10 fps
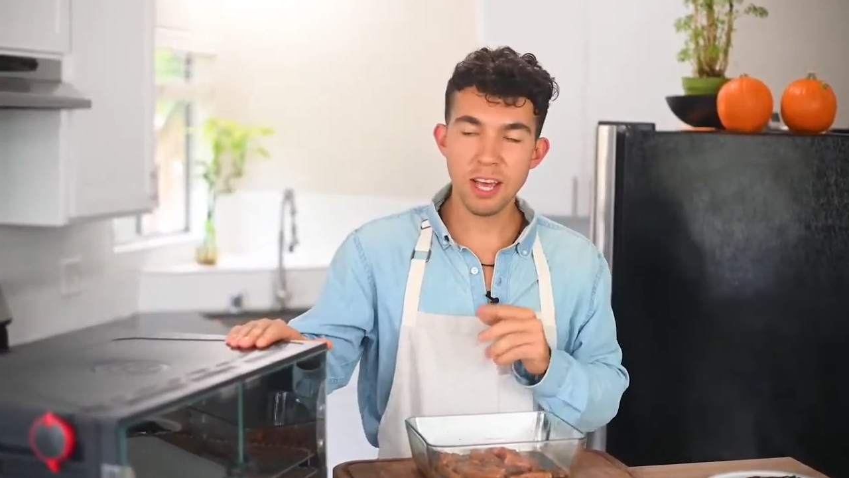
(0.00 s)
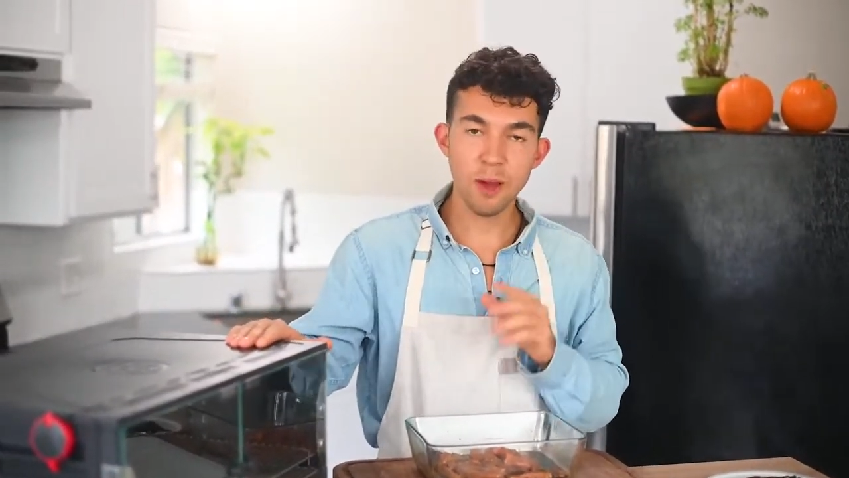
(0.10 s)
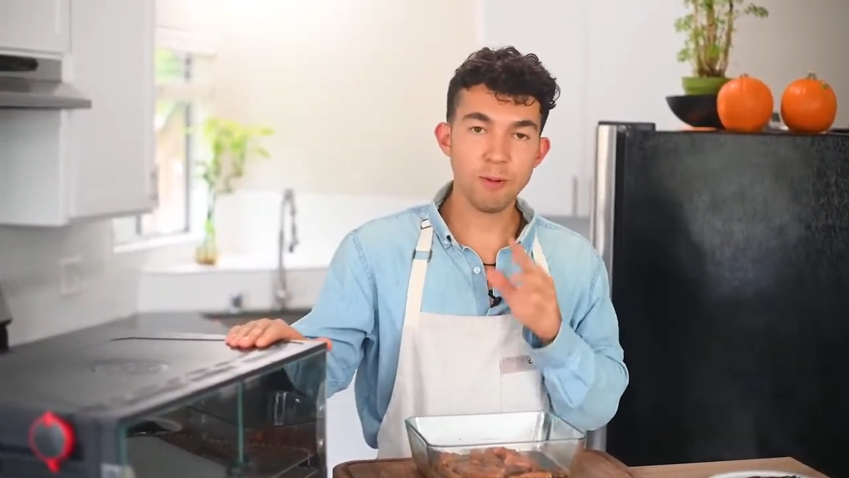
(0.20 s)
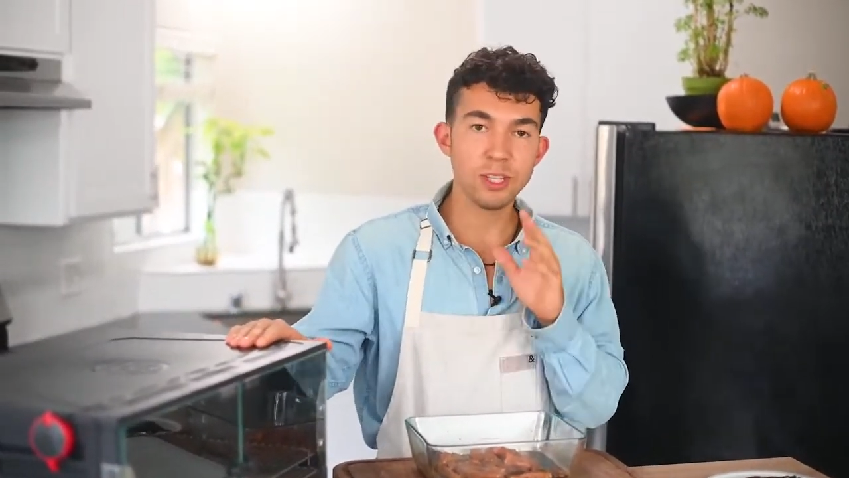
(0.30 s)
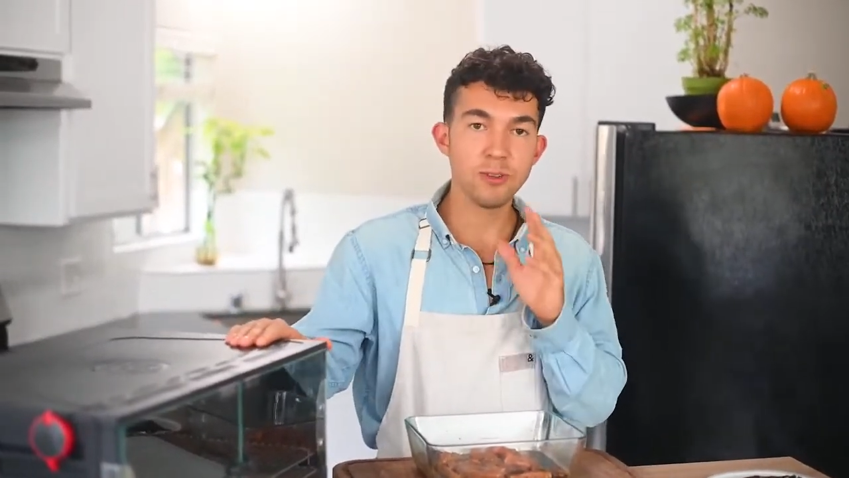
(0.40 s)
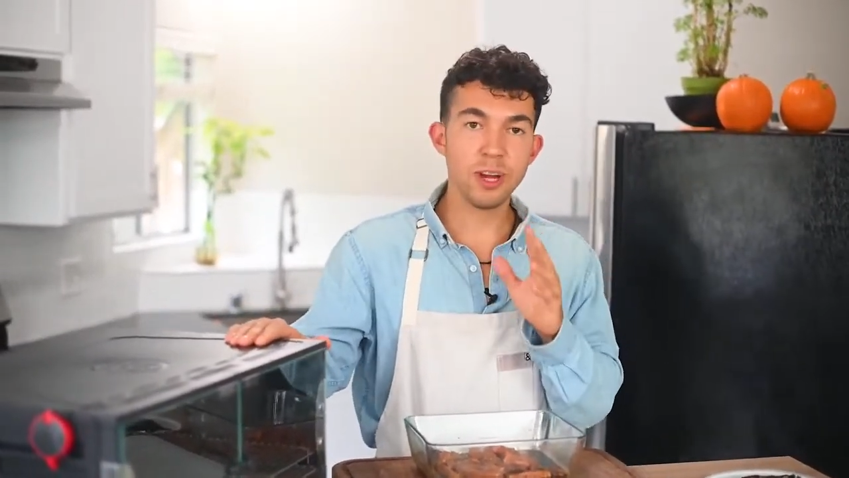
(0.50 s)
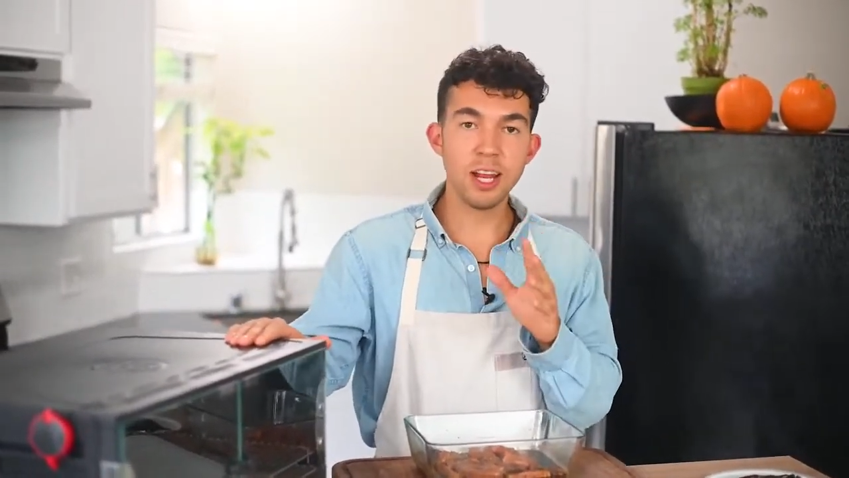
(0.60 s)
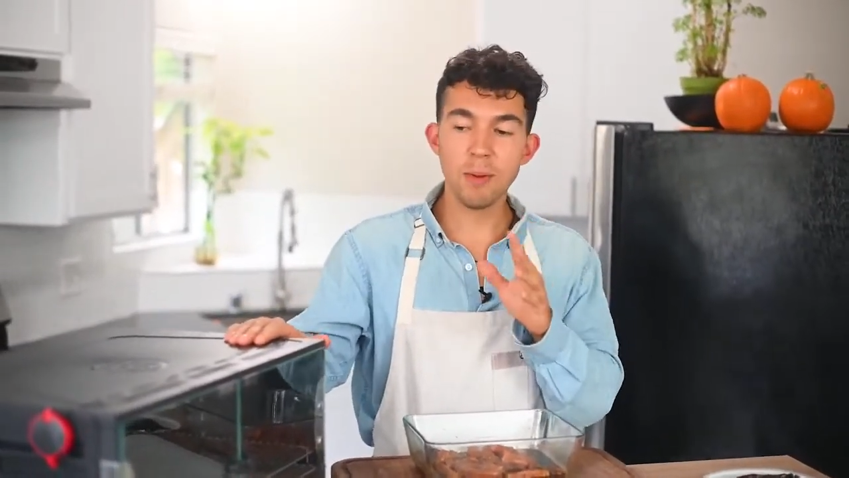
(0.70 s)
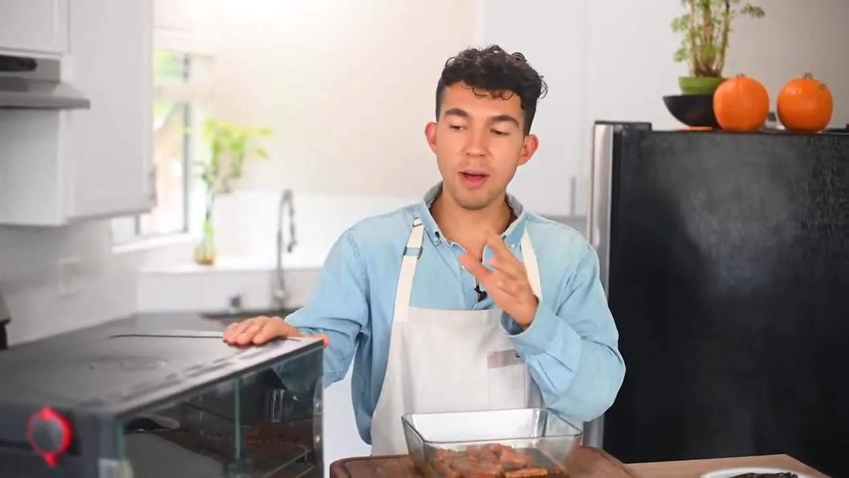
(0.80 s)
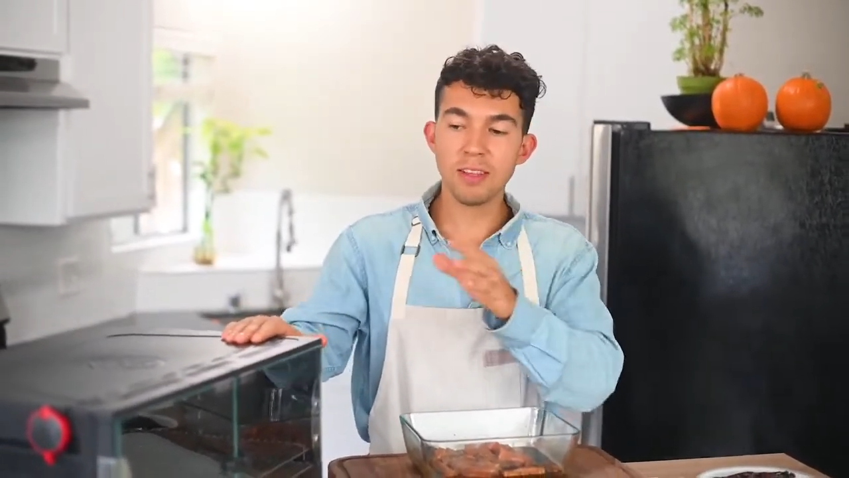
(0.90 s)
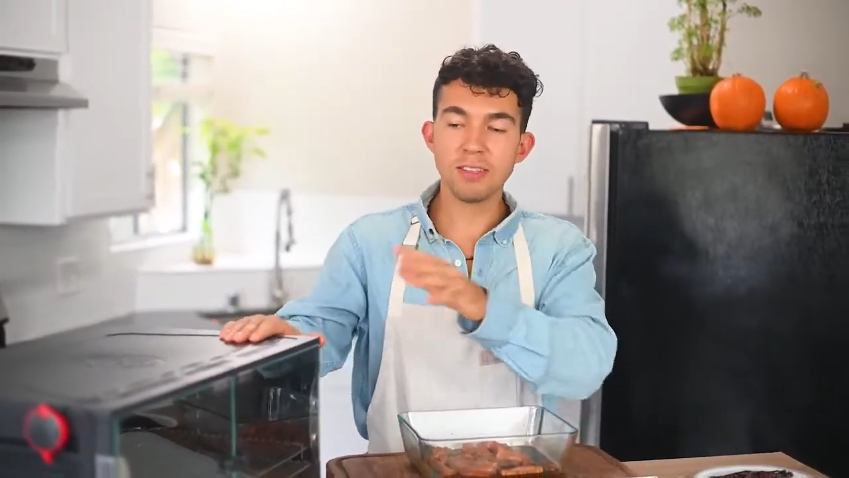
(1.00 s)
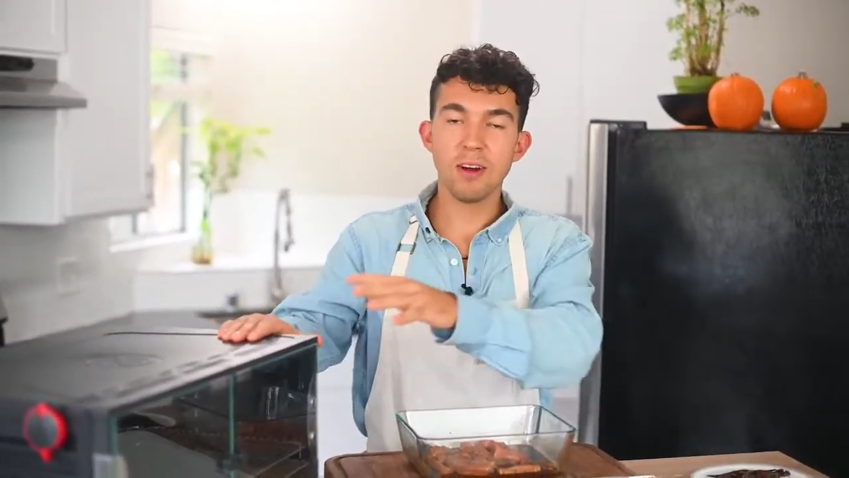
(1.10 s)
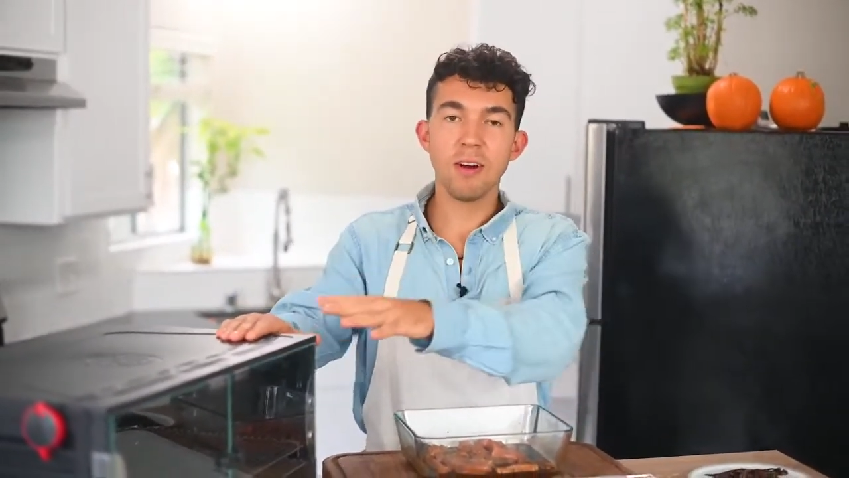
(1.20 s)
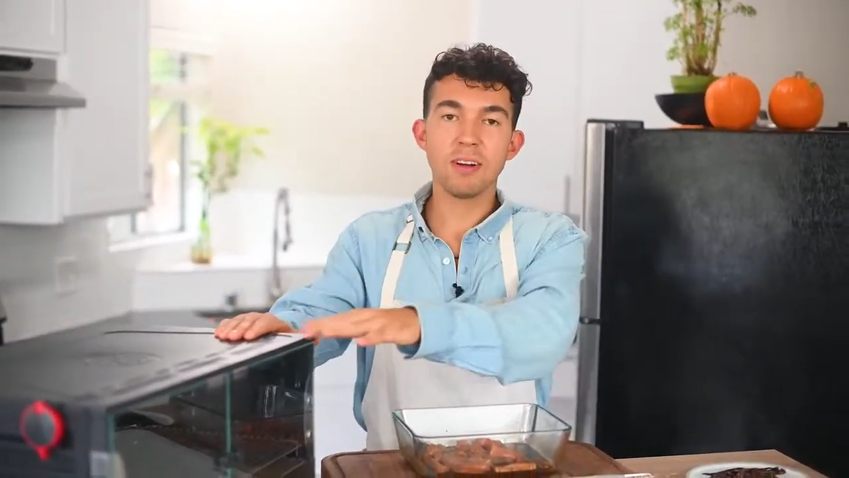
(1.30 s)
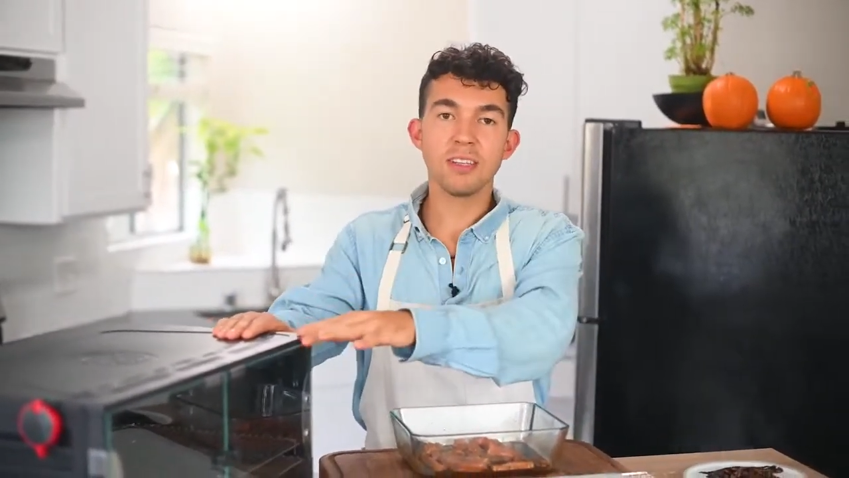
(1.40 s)
And what's great about the
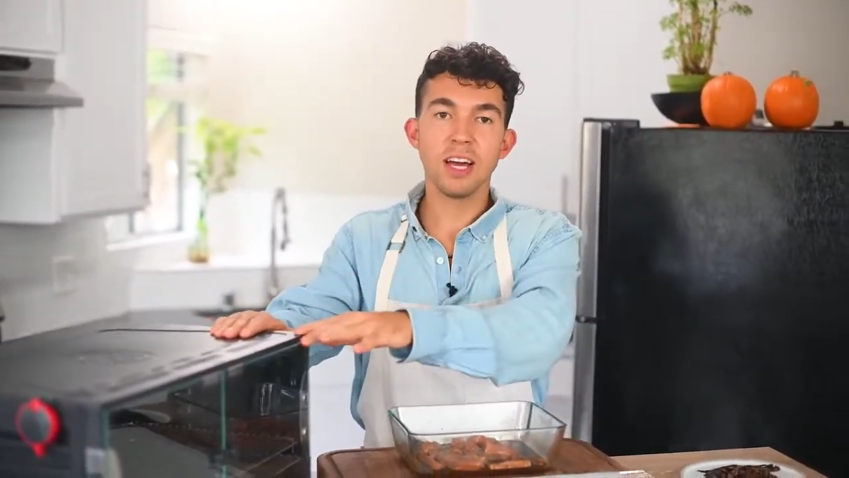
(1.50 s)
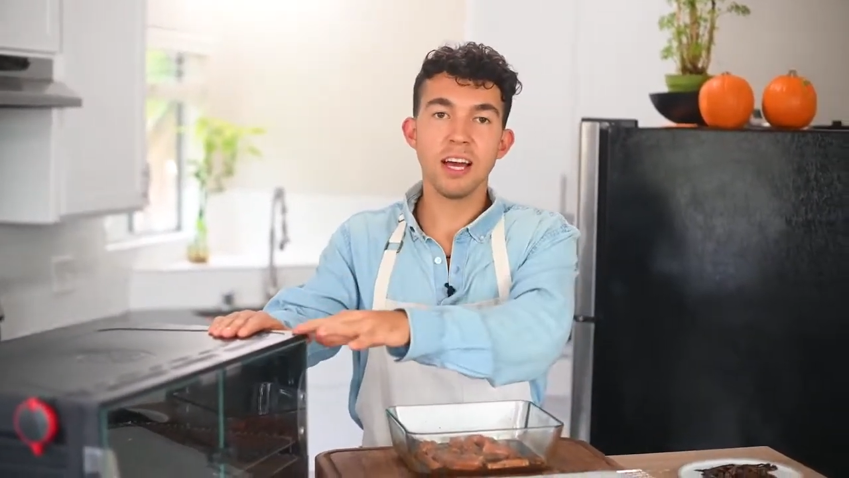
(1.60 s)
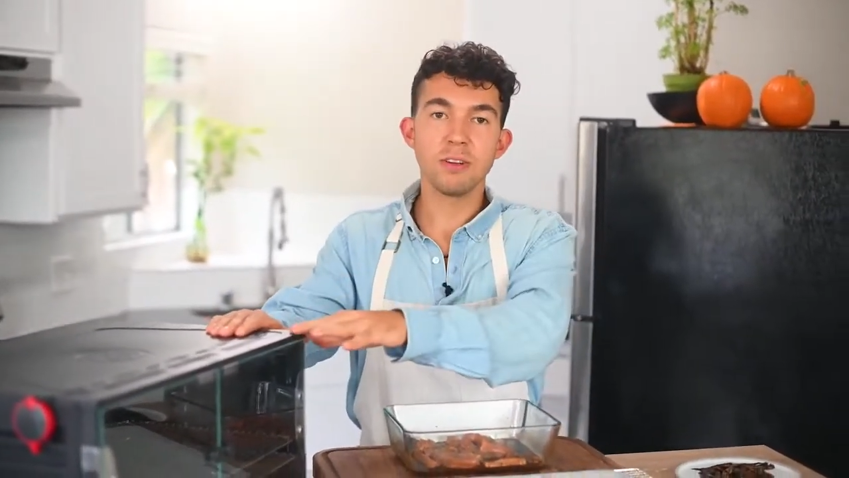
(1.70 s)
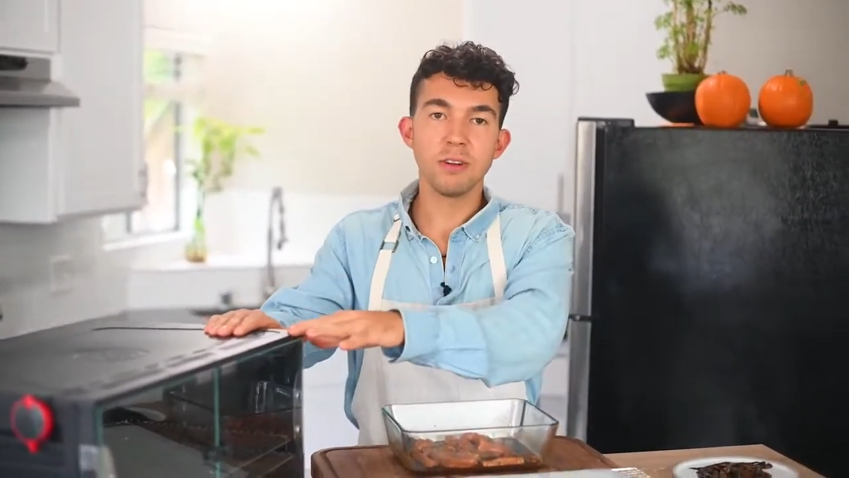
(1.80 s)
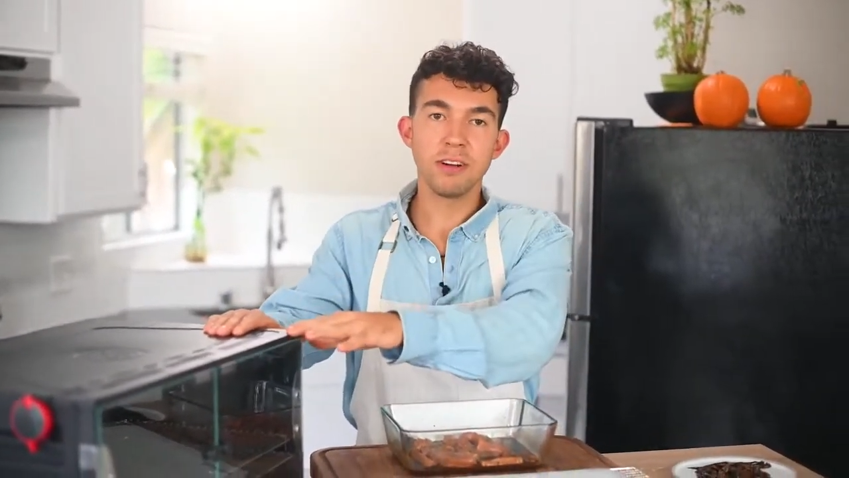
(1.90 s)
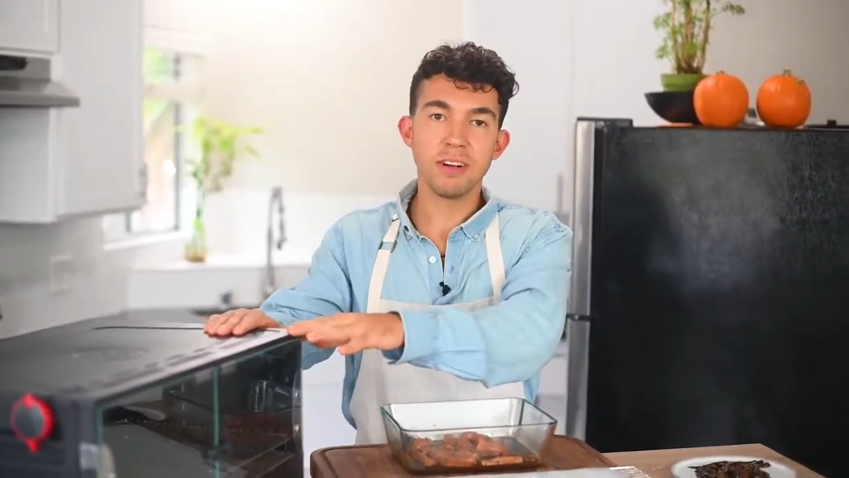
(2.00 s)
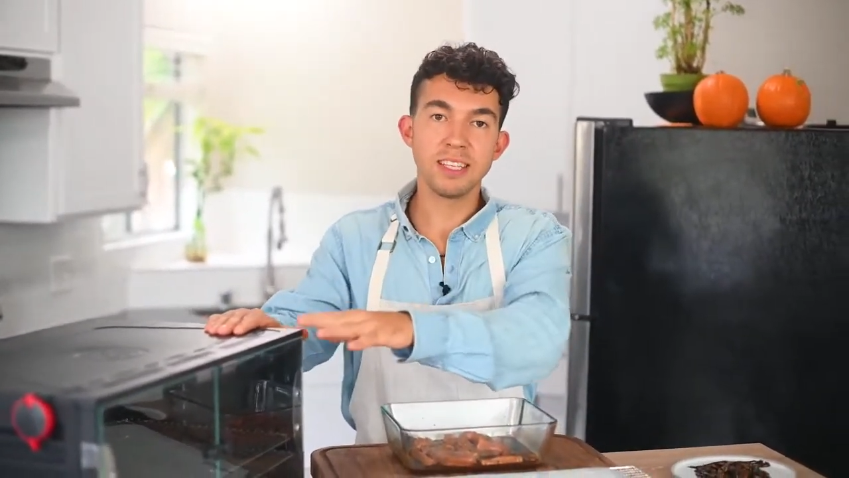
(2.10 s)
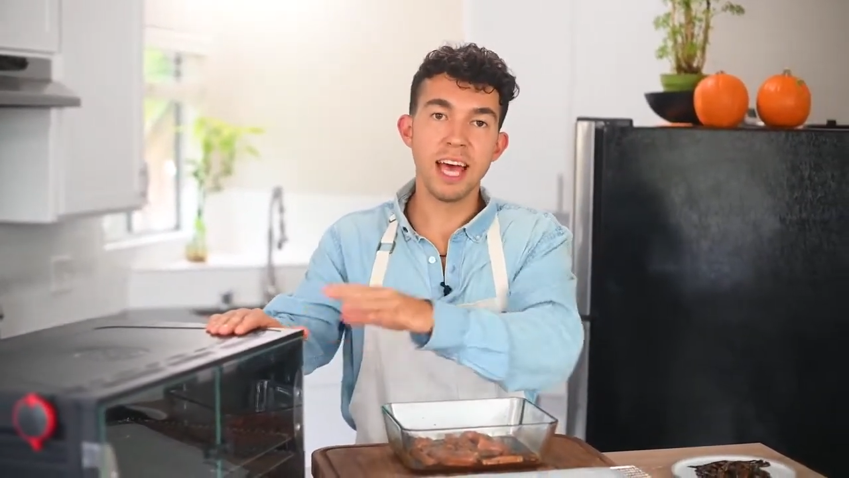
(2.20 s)
Sahara Dehydrator is